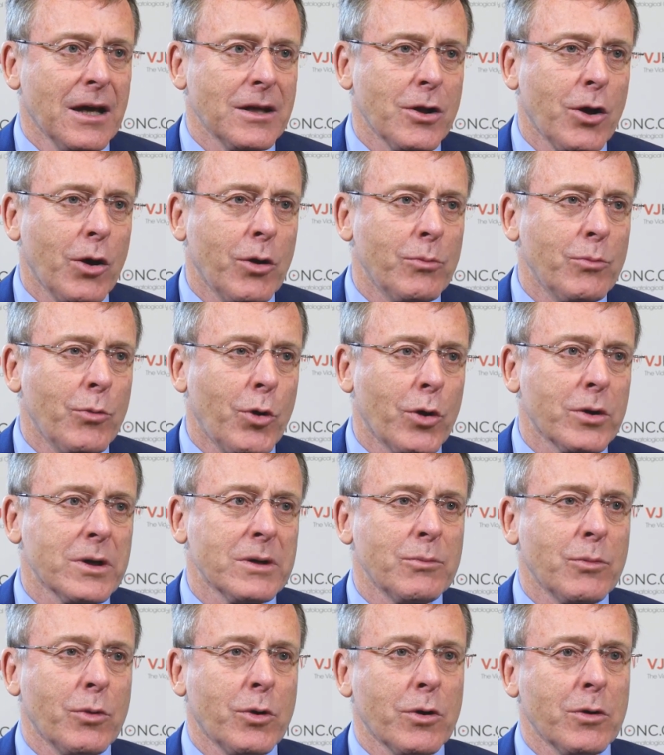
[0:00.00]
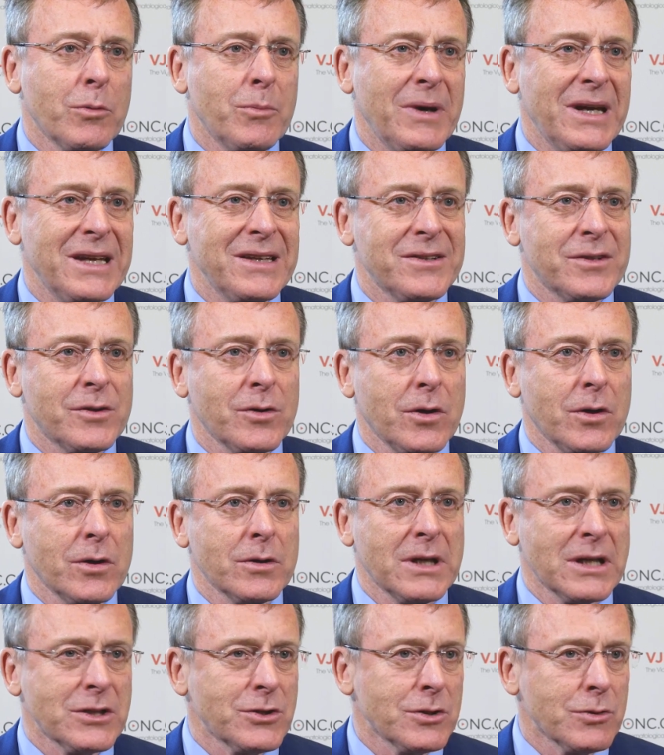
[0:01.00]
now more and more based
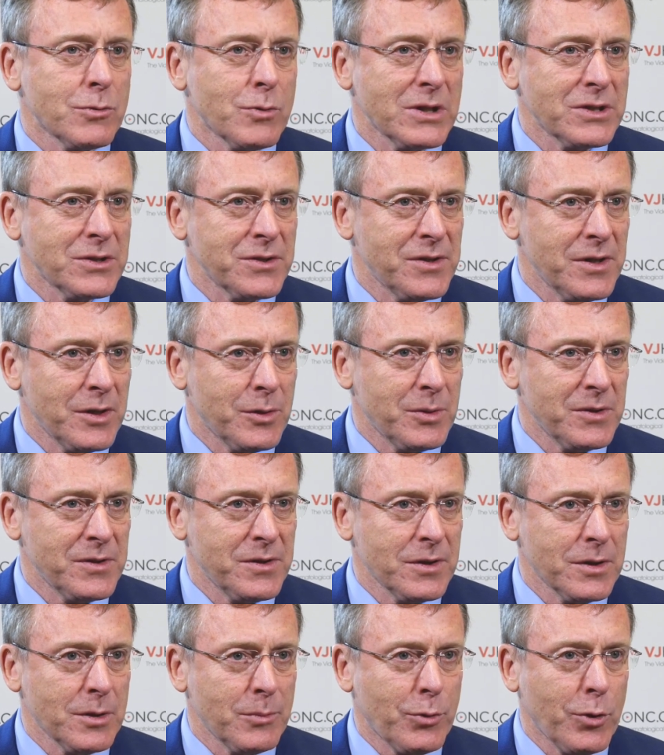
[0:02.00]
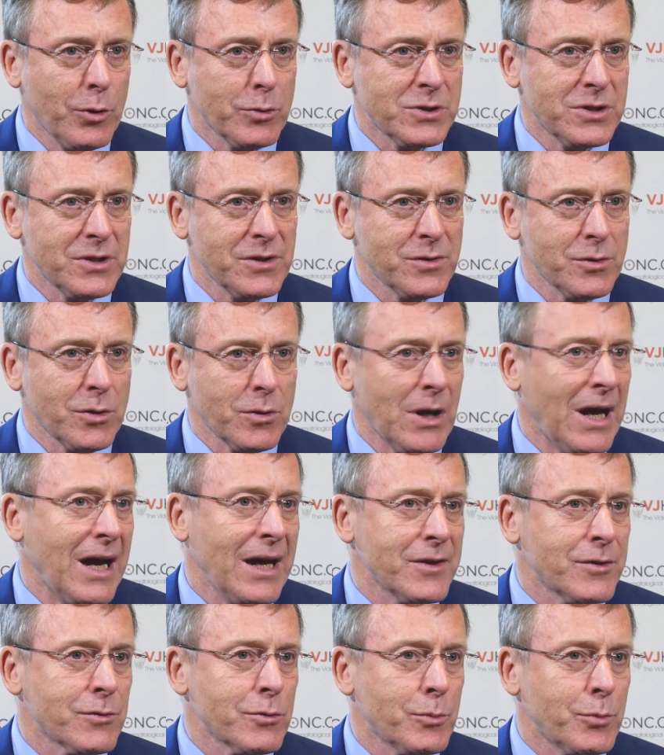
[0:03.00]
on next generation sequencing approaches or
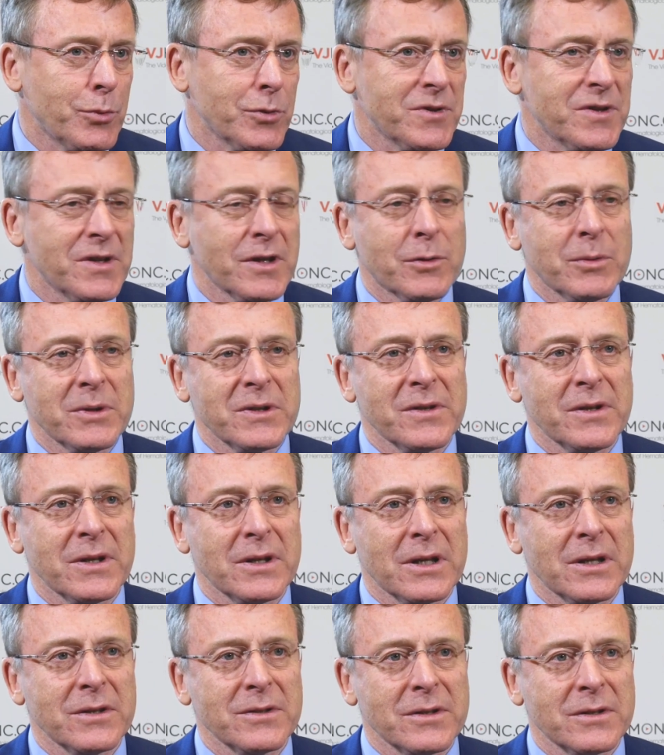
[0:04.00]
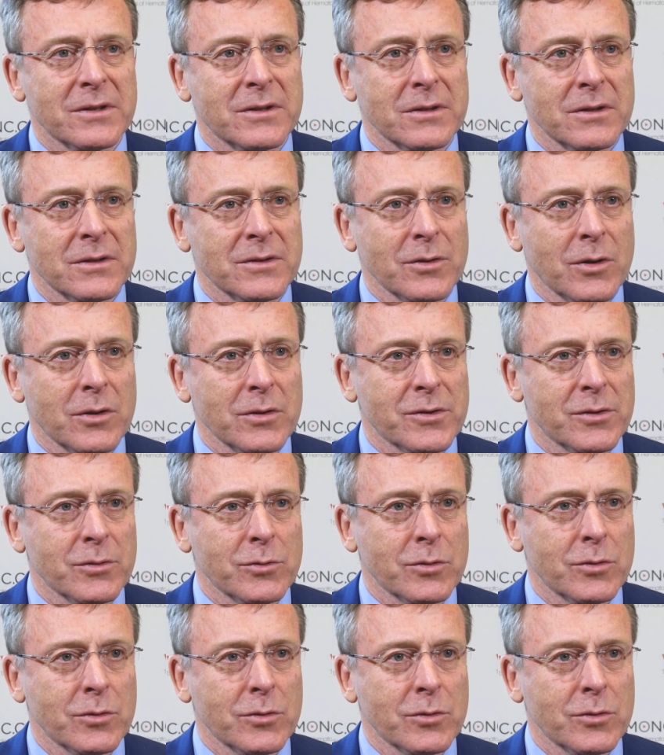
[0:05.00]
high throughput sequencing as it is also